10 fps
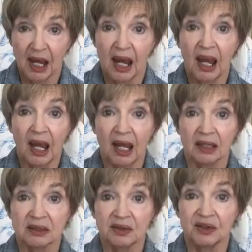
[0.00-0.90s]

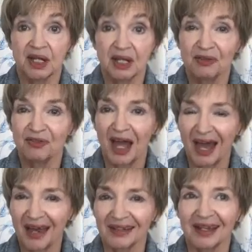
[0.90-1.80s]
And think of
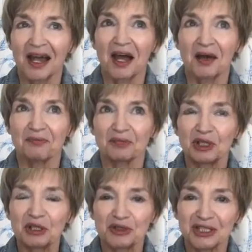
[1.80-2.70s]
that
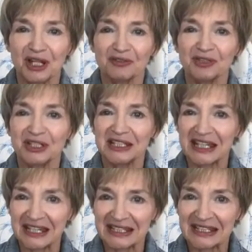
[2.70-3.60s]
little stuffed
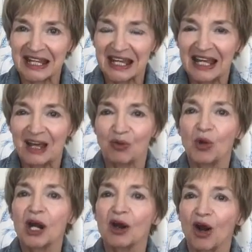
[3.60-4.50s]
disease.
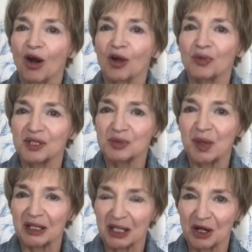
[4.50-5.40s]
Where are we
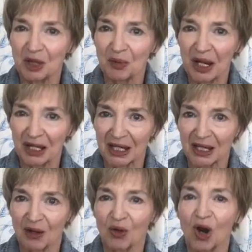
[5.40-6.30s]
spending our money,
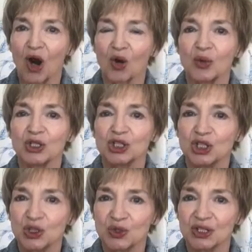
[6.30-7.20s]
or are we
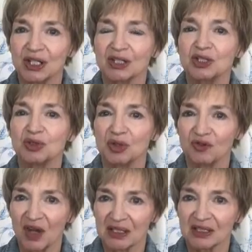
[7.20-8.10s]
choosing to
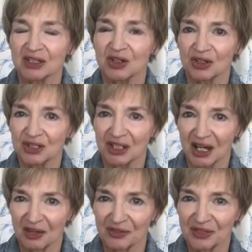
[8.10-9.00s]
invest in
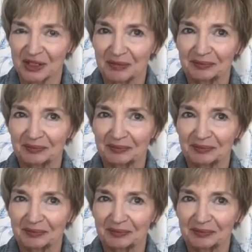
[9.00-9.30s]
ourselves?